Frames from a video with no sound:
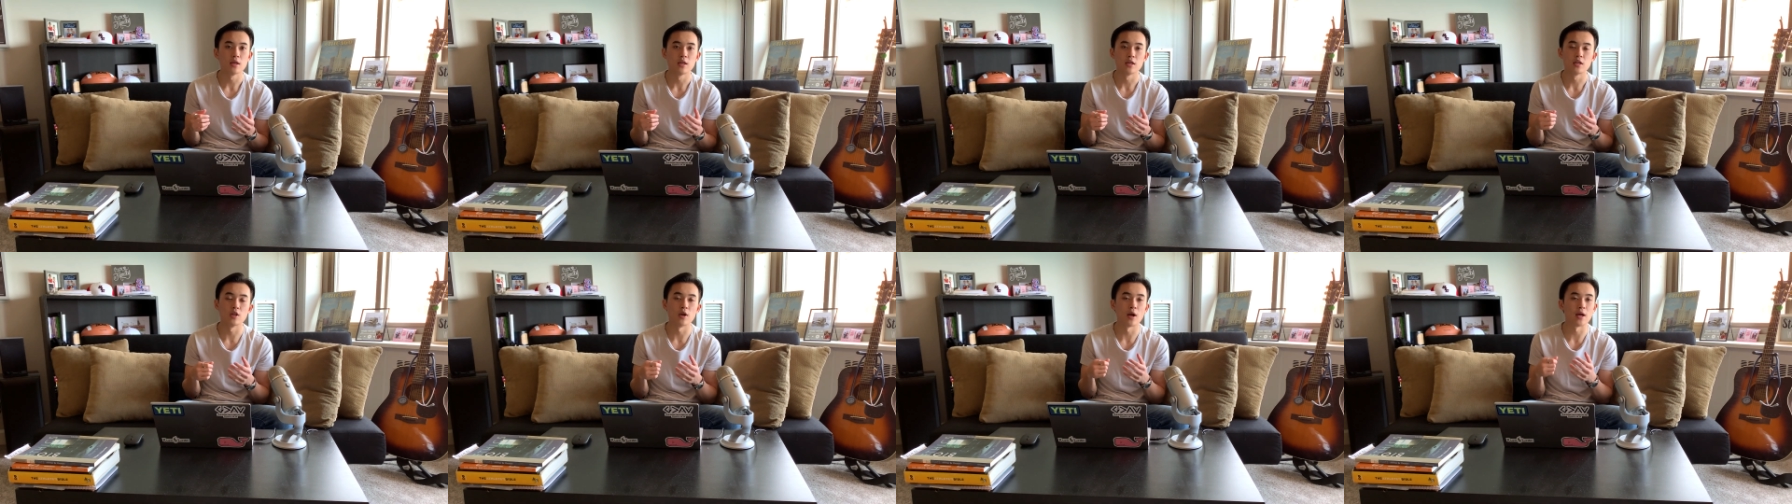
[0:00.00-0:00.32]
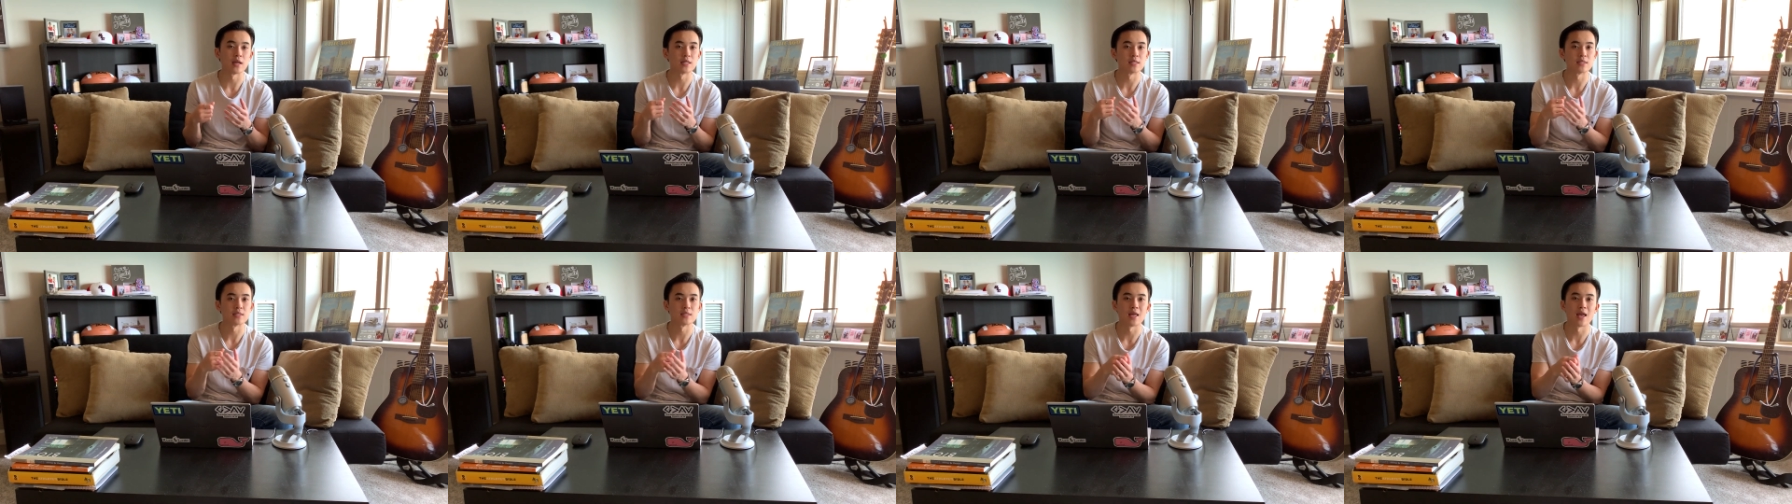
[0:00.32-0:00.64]
you know
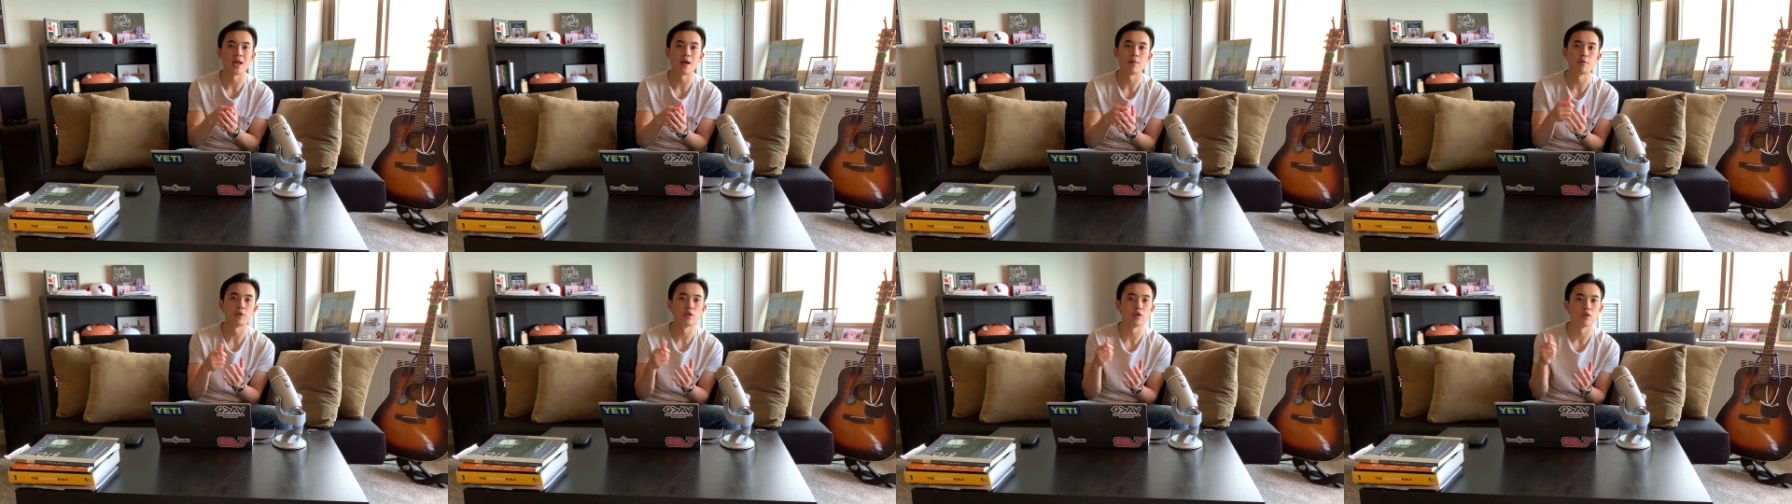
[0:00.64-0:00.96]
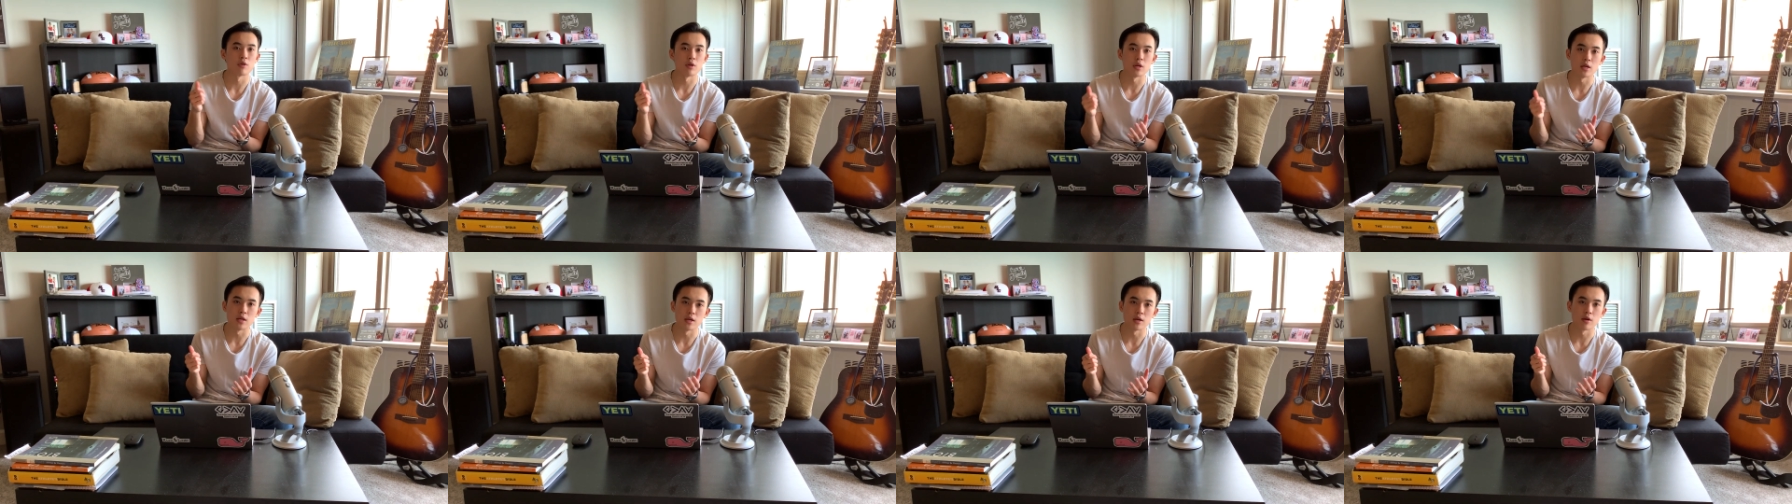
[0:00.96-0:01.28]
examine
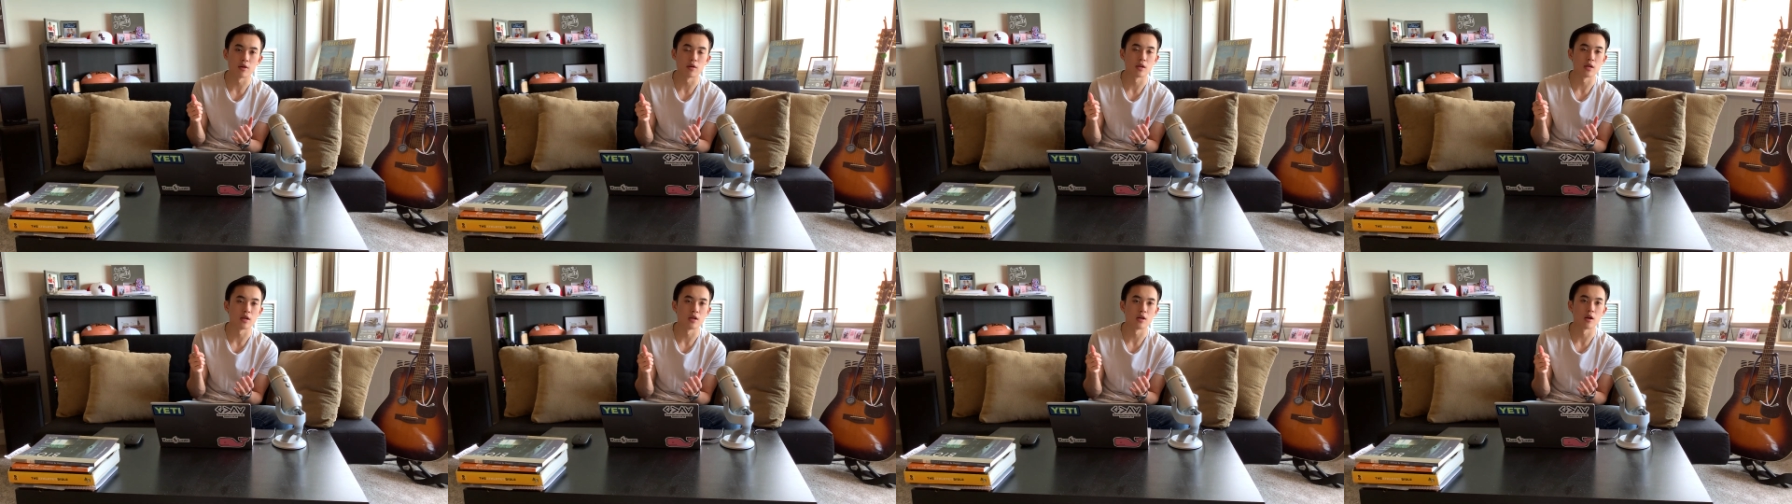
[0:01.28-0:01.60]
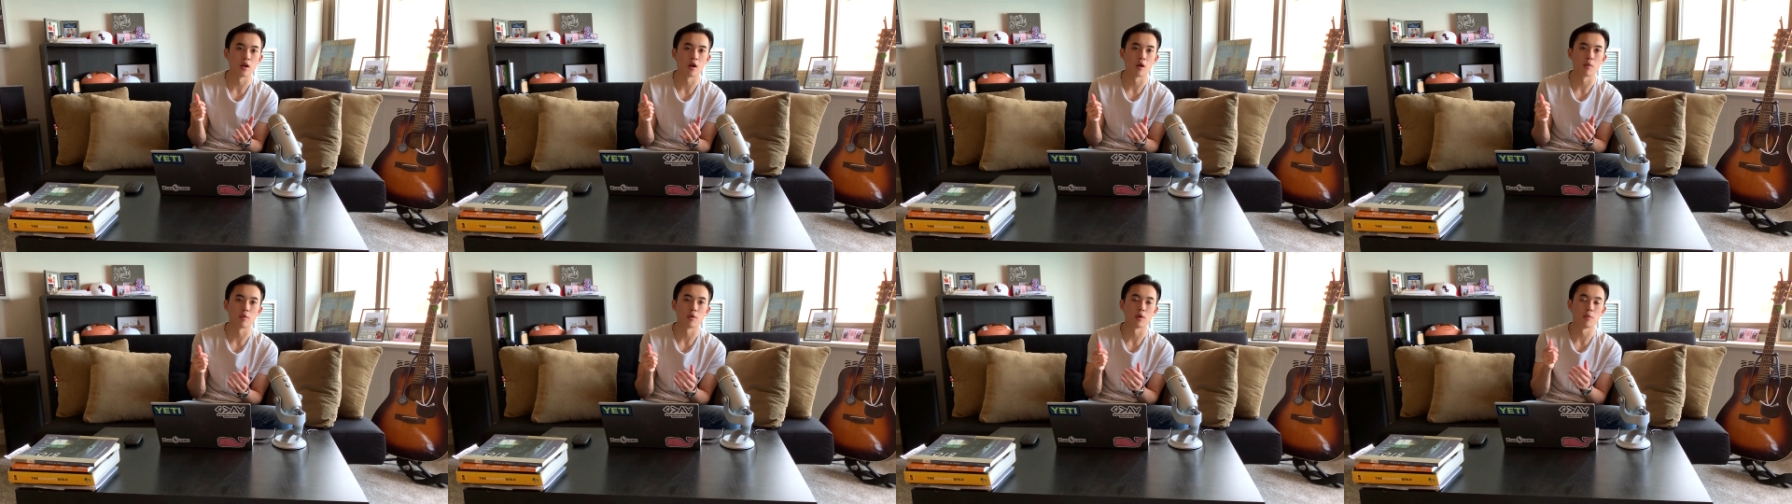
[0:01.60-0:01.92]
your ear
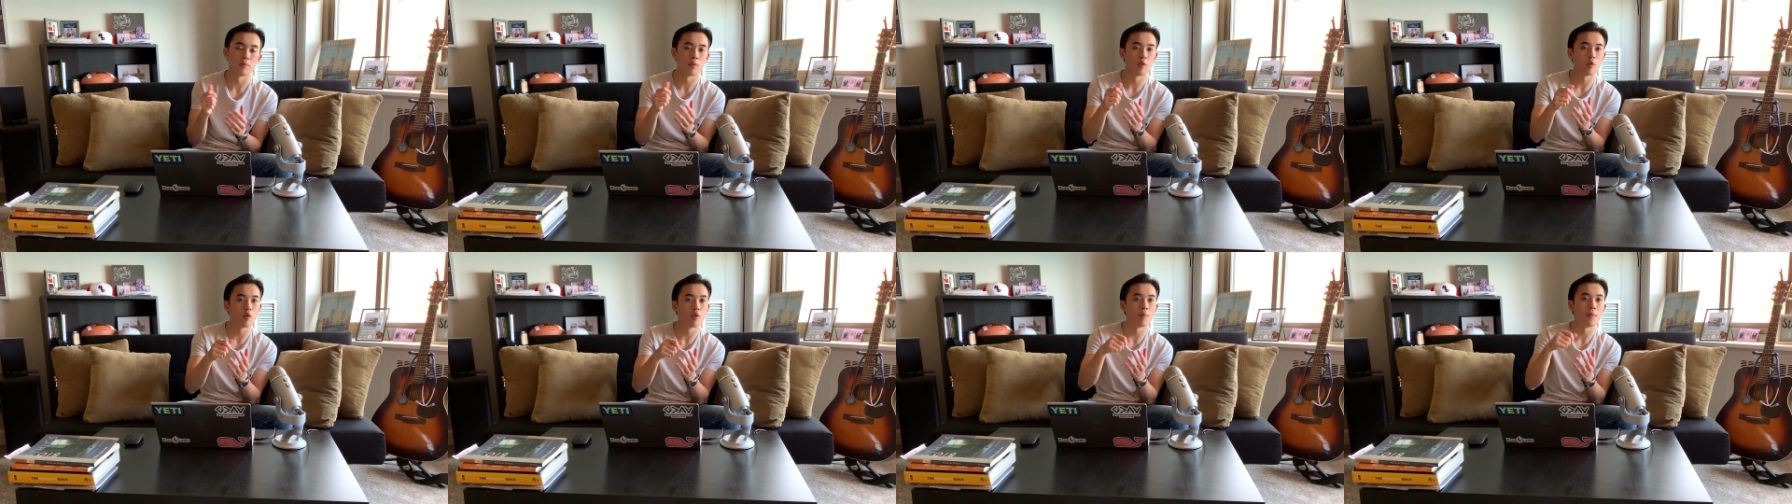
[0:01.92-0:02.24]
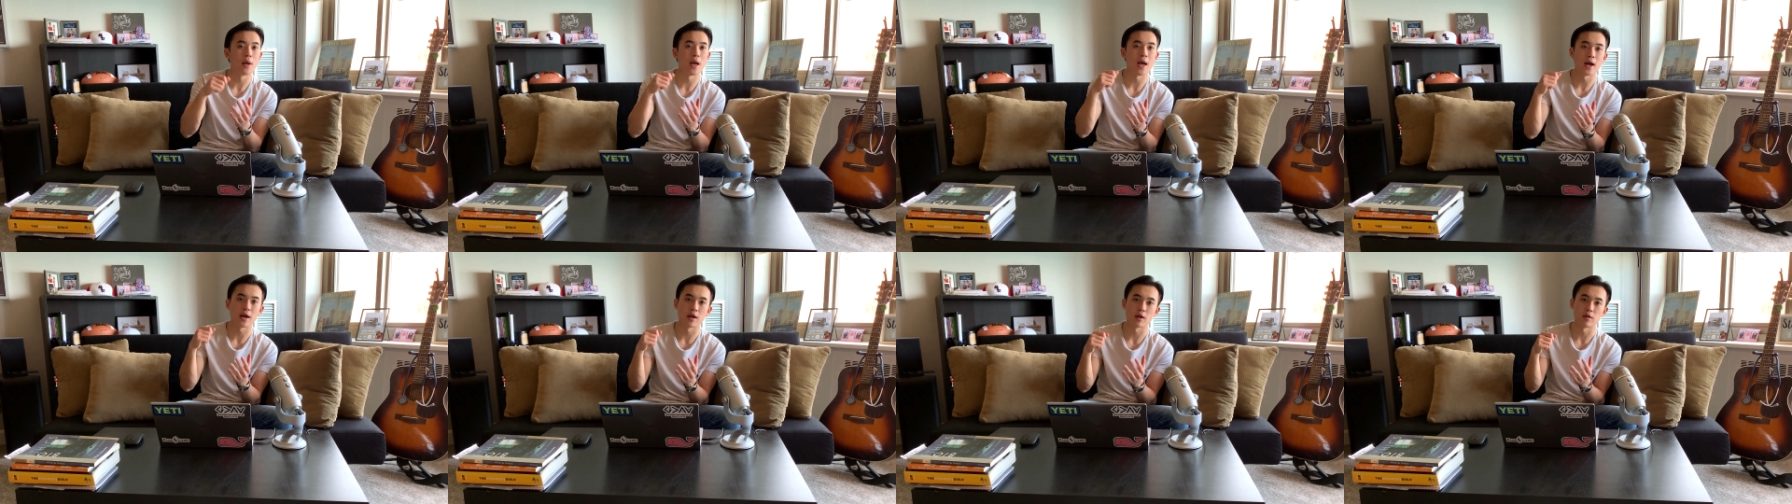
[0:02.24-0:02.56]
here i'm going to pull
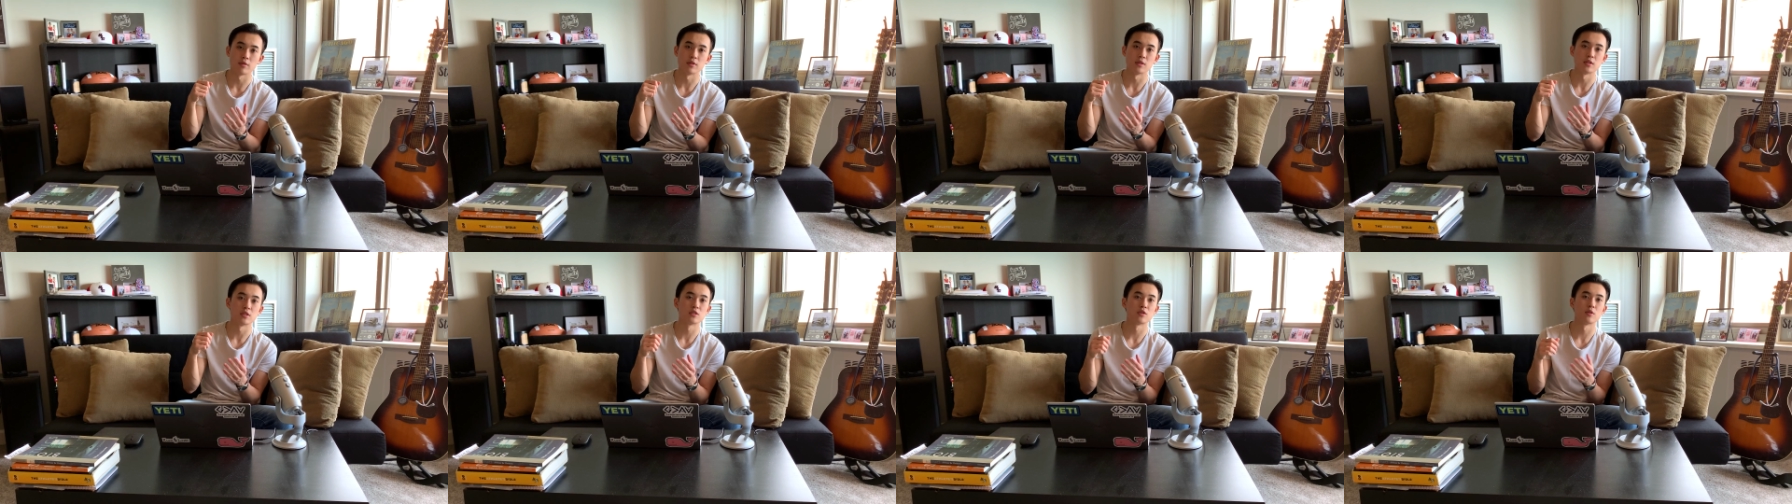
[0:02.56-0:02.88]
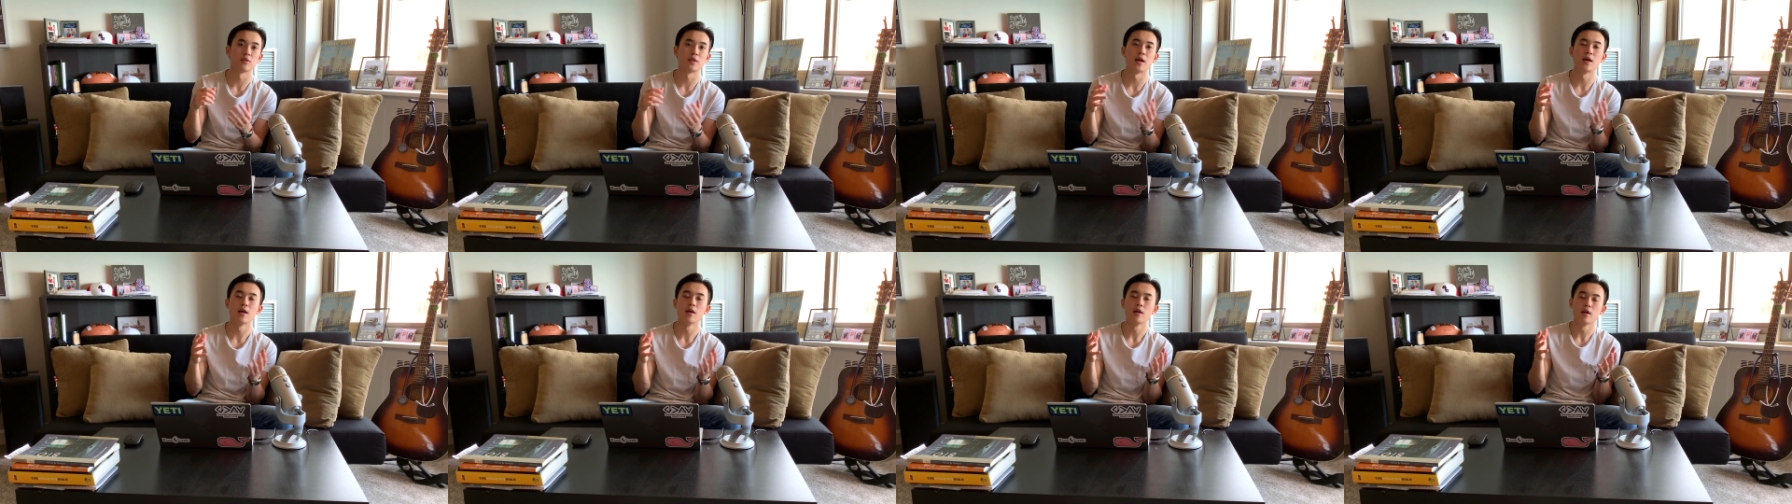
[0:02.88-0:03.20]
back on this so
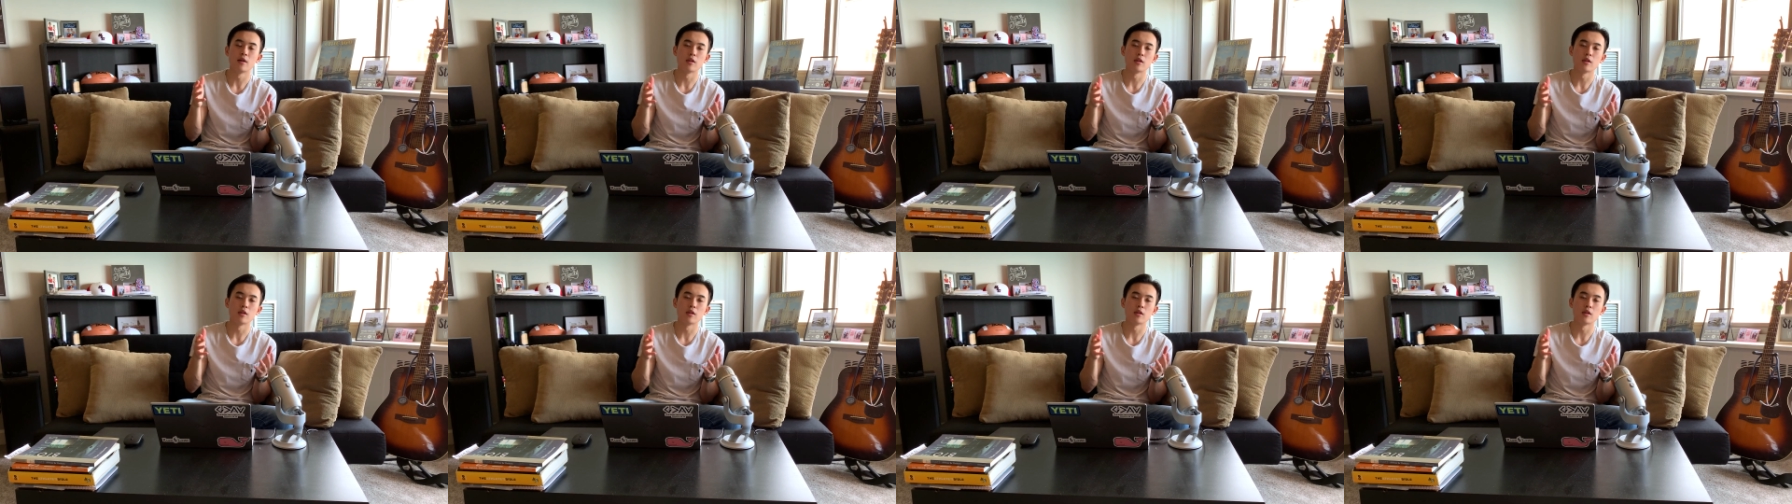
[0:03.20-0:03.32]
that